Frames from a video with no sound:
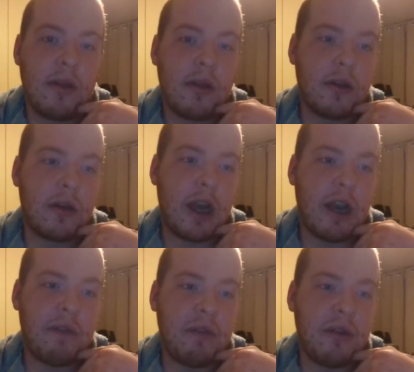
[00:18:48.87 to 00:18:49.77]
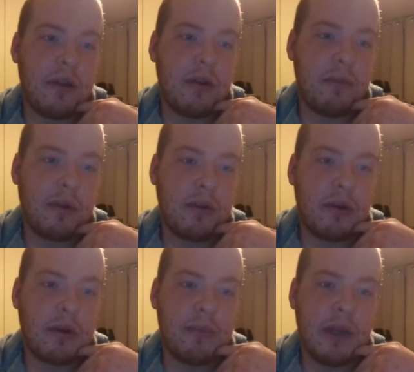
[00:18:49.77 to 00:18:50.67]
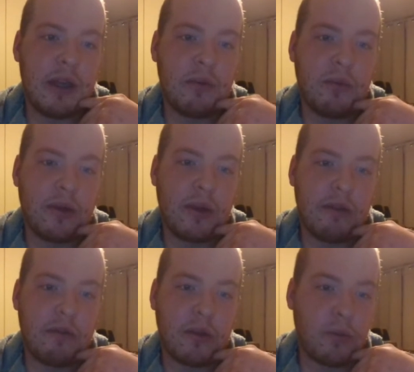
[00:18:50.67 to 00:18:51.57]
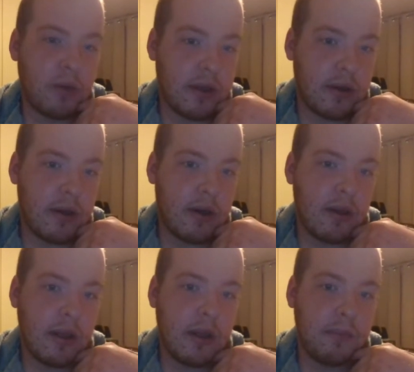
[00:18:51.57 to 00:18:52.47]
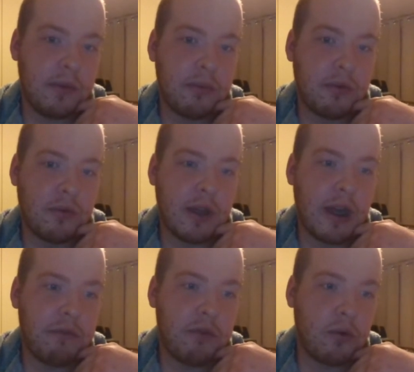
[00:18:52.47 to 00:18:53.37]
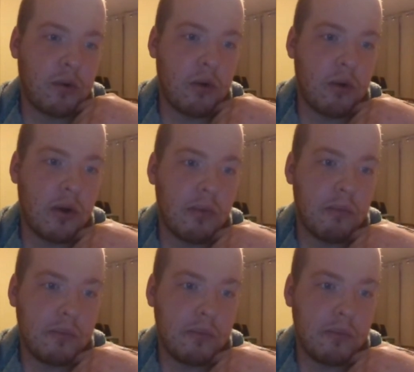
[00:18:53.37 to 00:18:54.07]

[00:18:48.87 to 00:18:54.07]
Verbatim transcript: the other half of the year, Blue Corn Maiden would live with winter, and the people would have no corn.